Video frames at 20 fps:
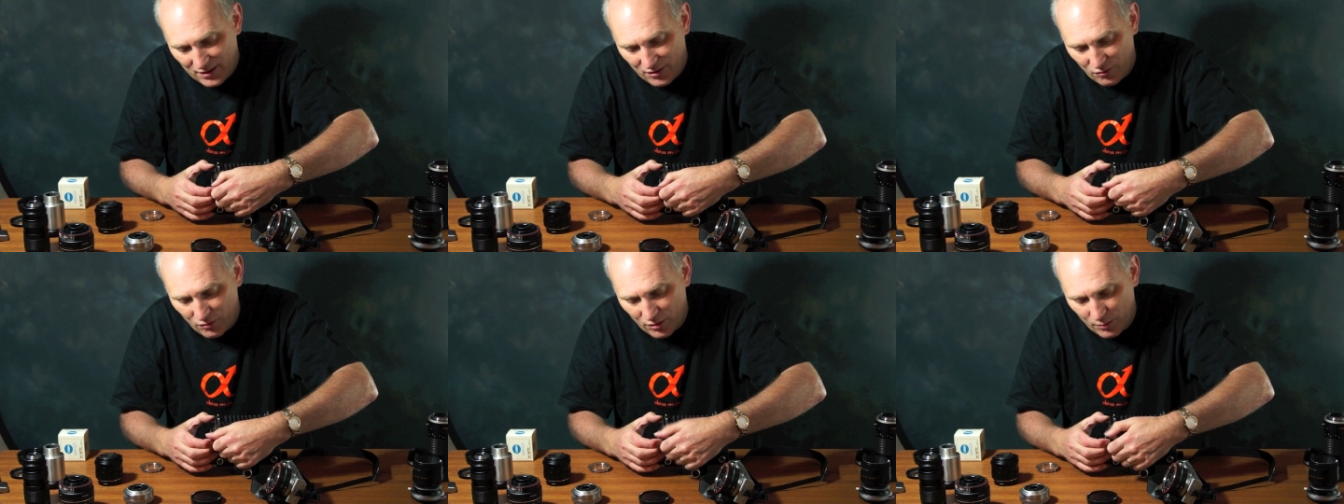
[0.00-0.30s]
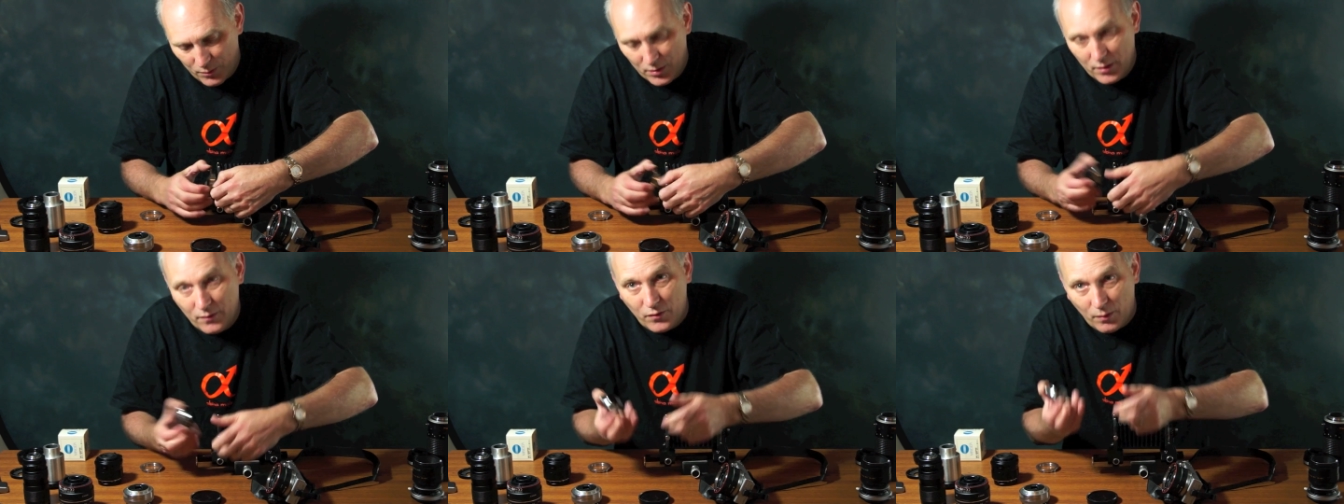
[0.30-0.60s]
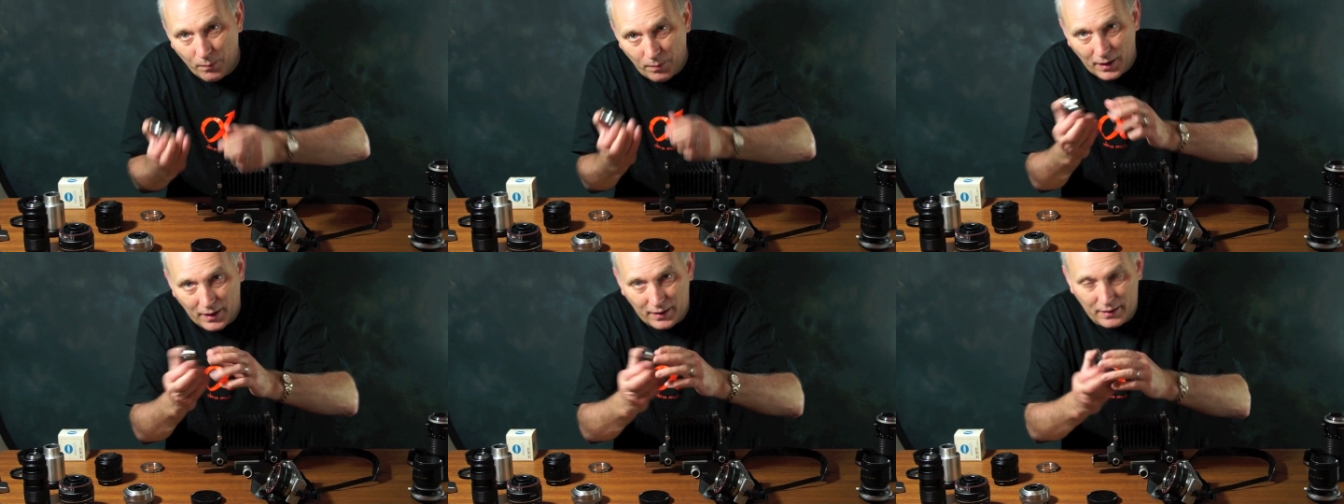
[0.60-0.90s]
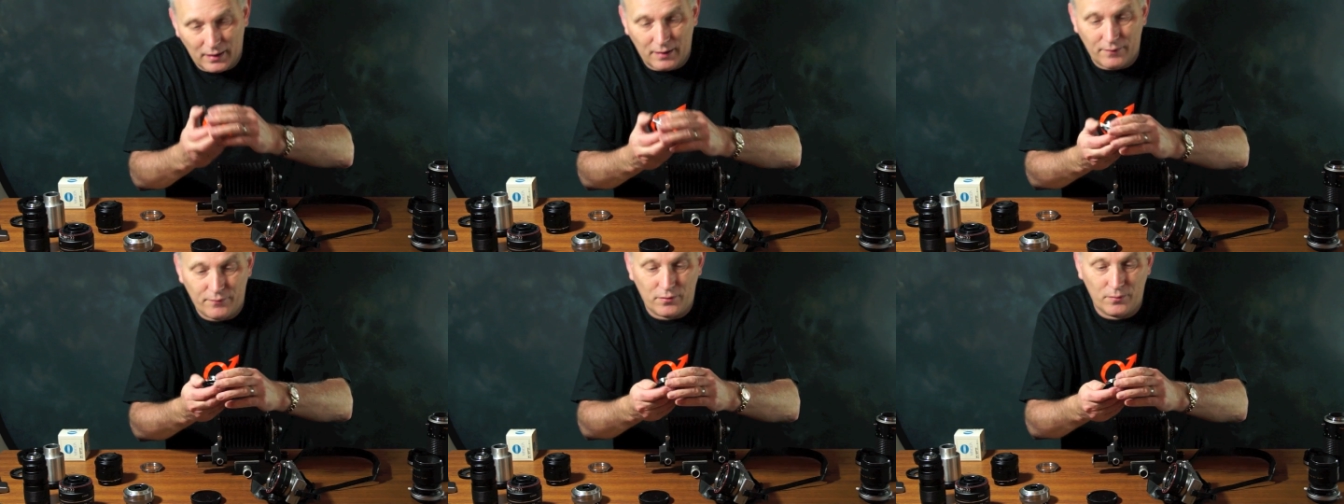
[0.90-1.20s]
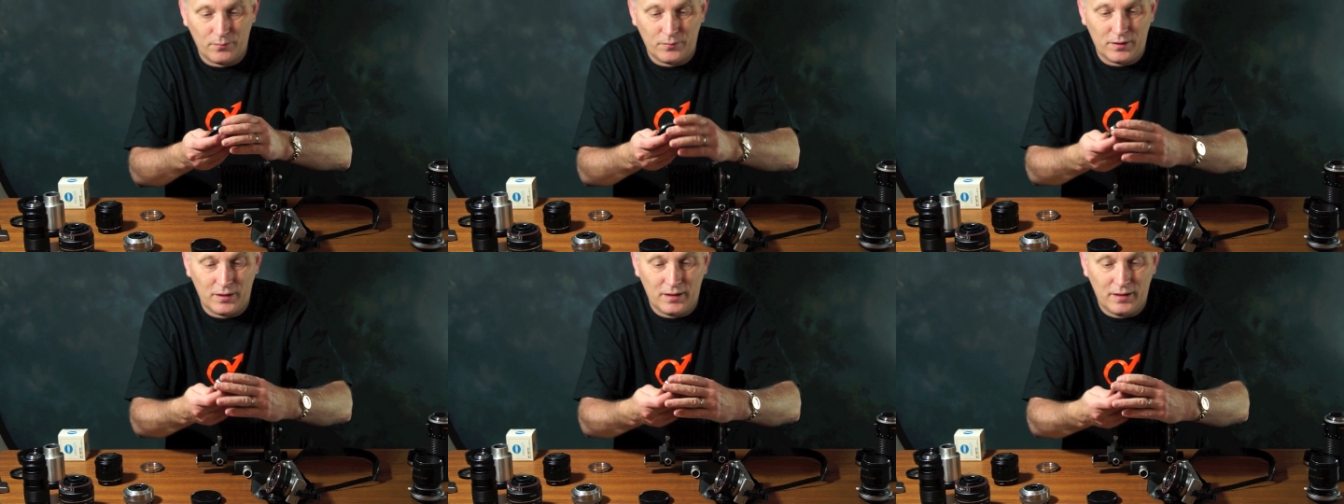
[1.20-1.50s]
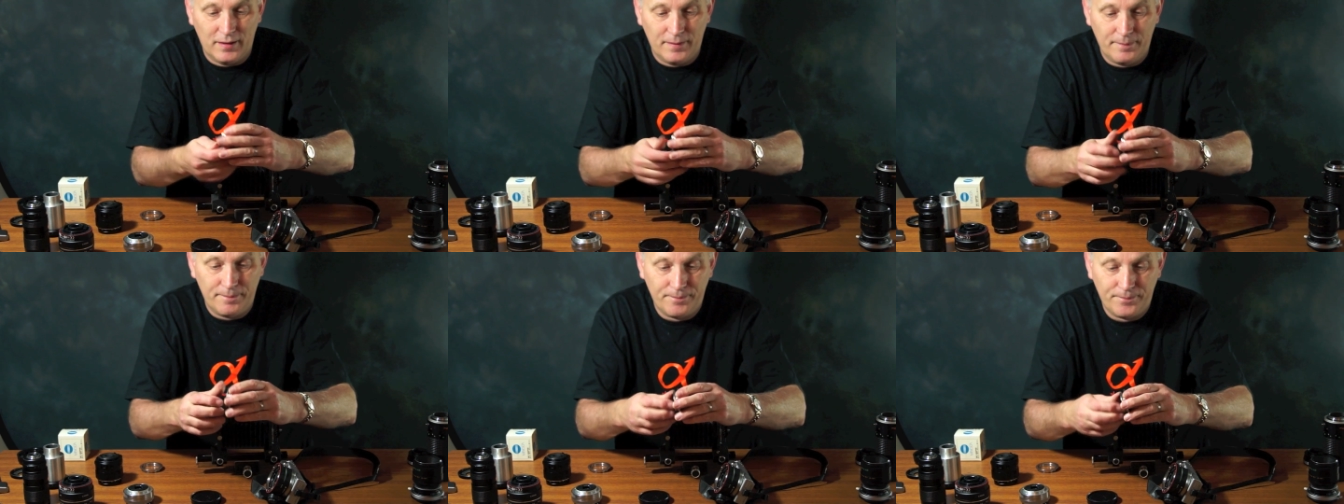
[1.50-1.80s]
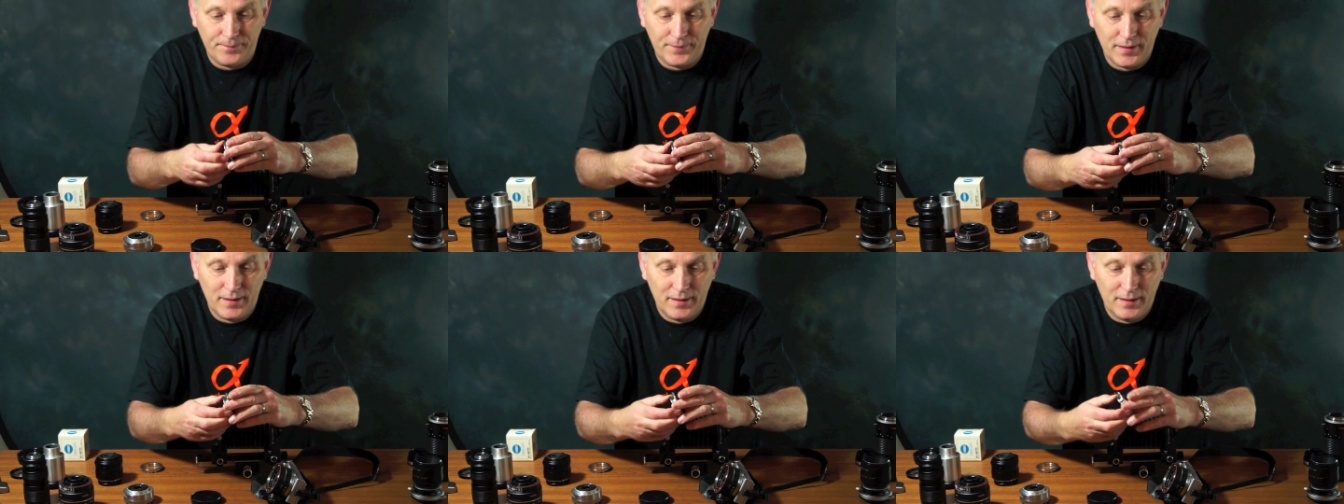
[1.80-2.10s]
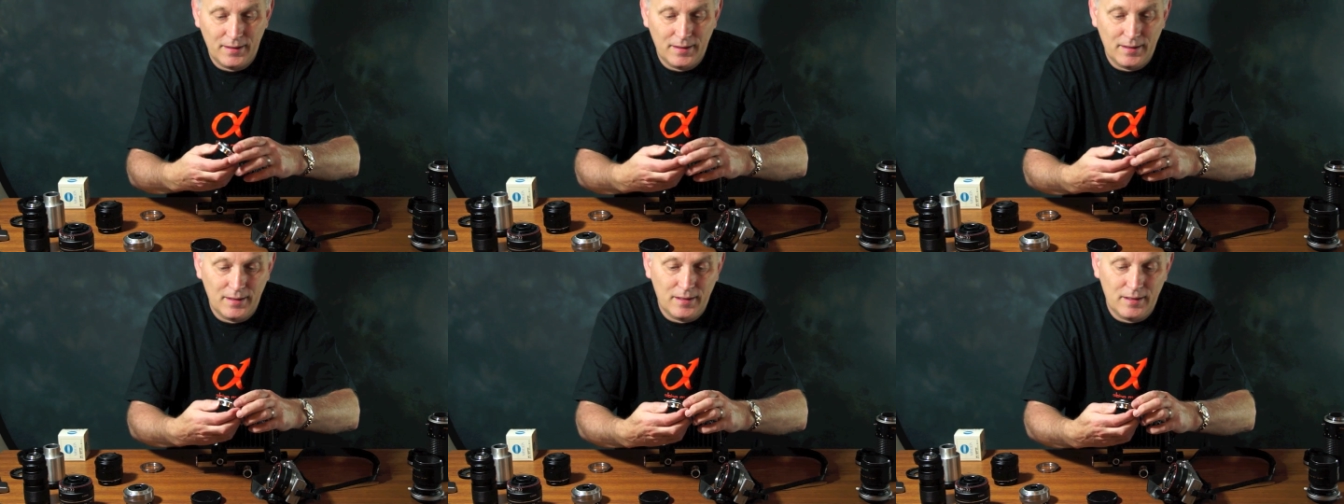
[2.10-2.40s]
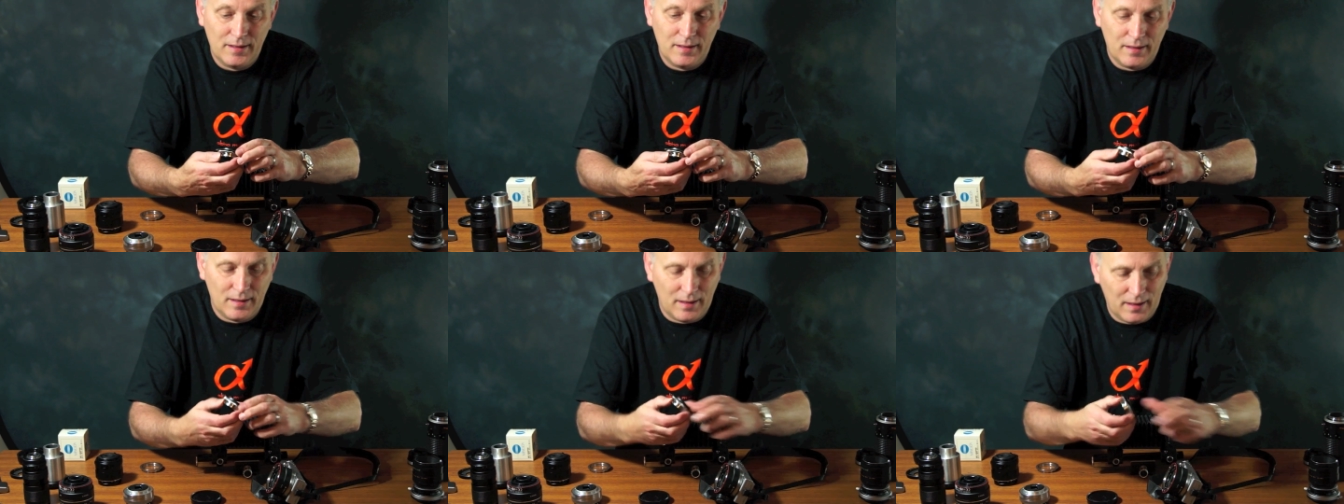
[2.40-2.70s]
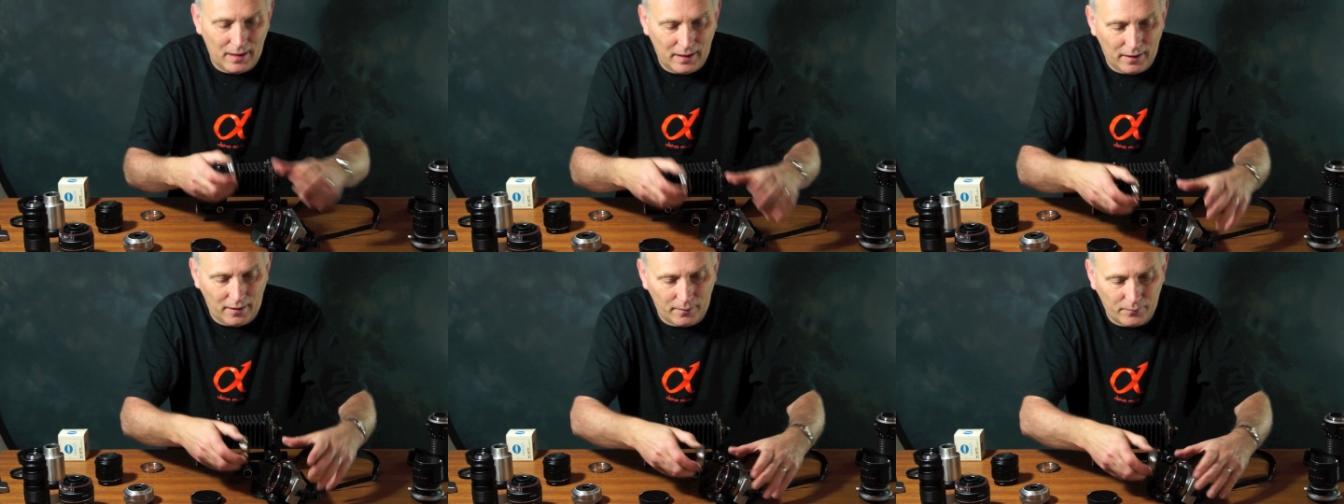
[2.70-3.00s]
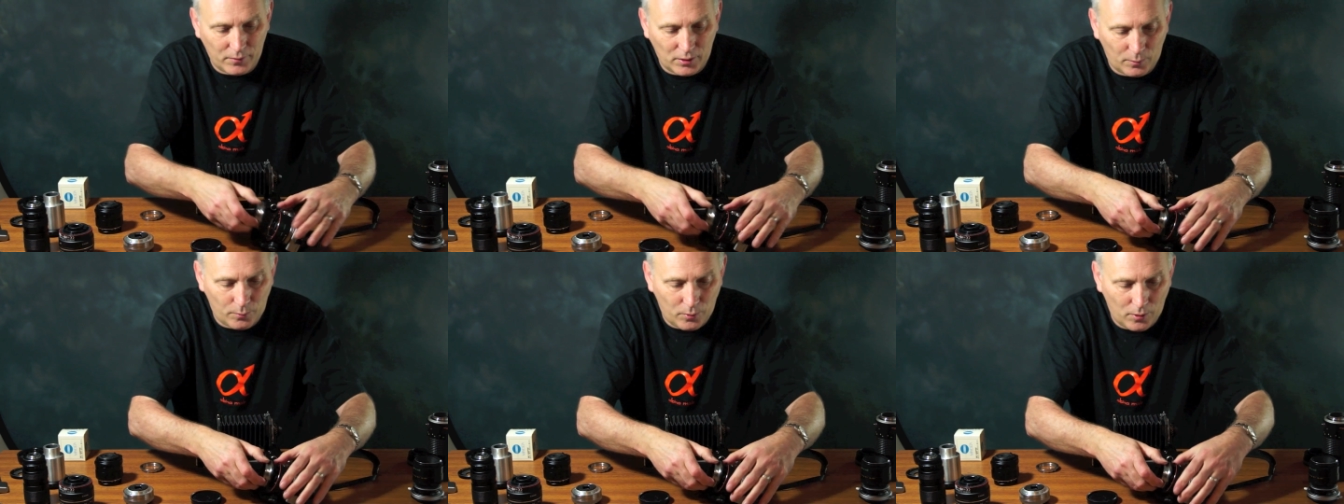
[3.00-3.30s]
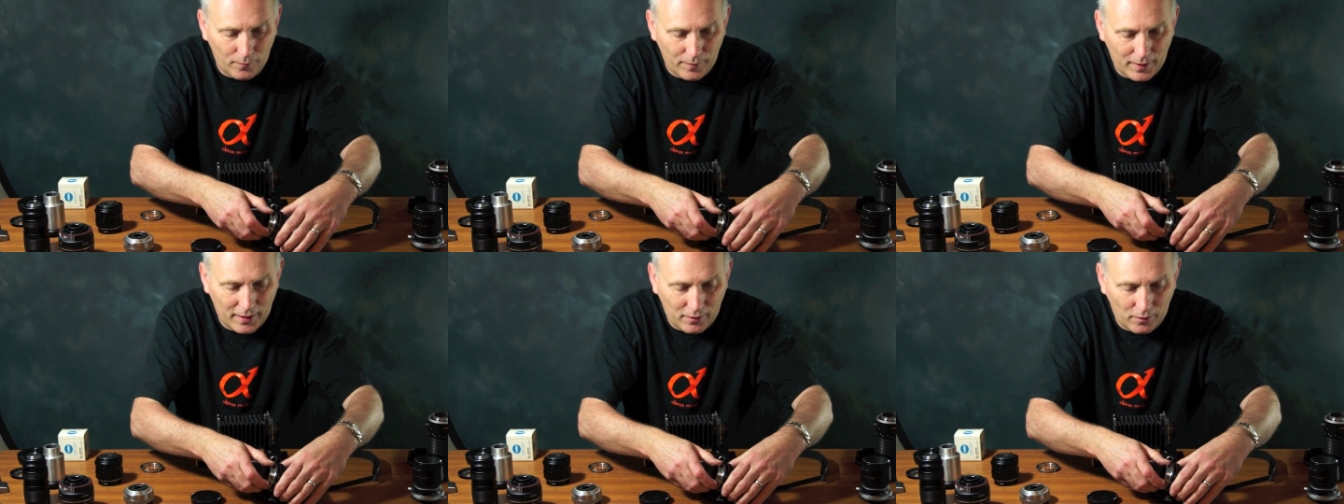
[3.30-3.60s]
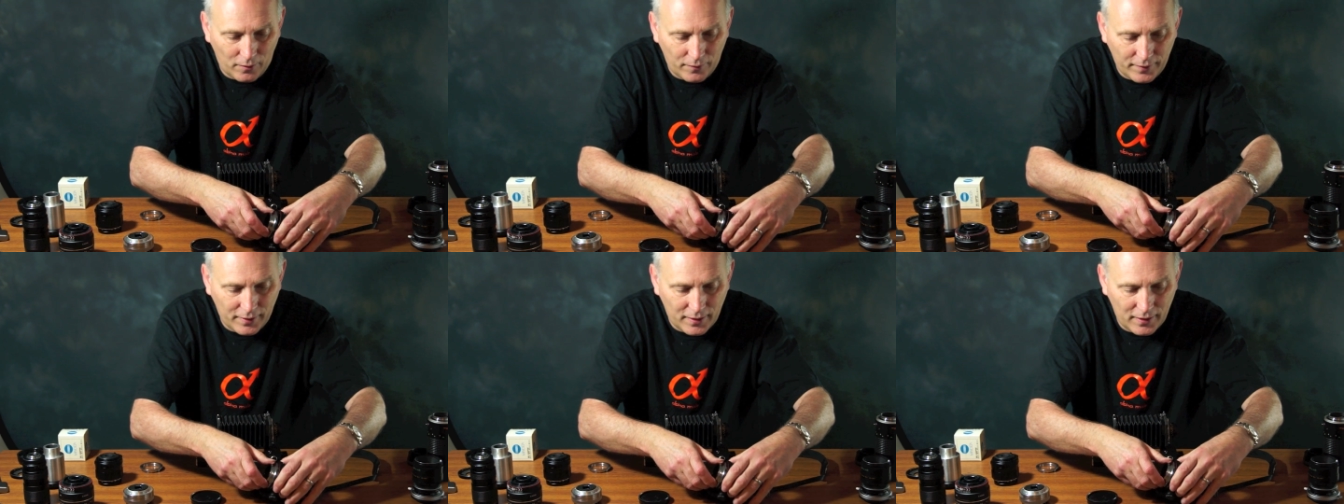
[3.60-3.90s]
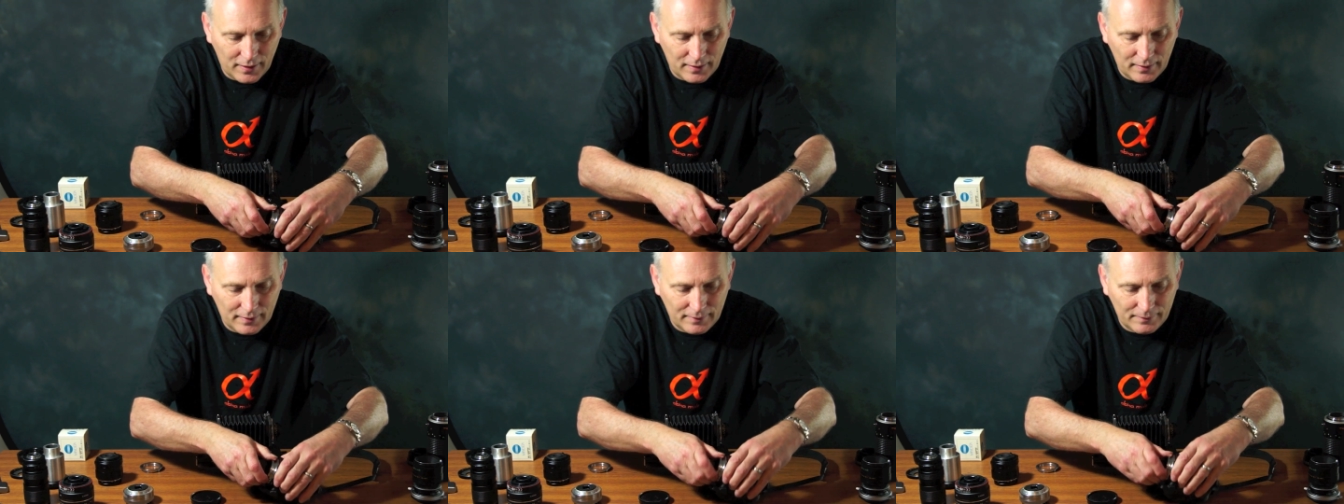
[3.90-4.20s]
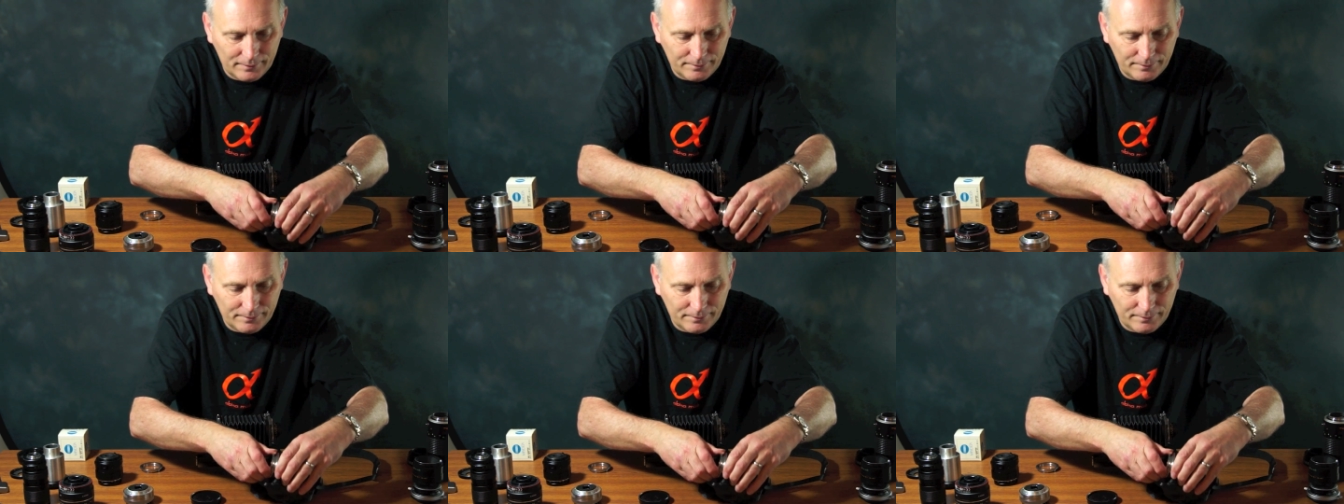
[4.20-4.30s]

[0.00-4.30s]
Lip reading: remove the bayonet from there, and I'm going to pop that on there.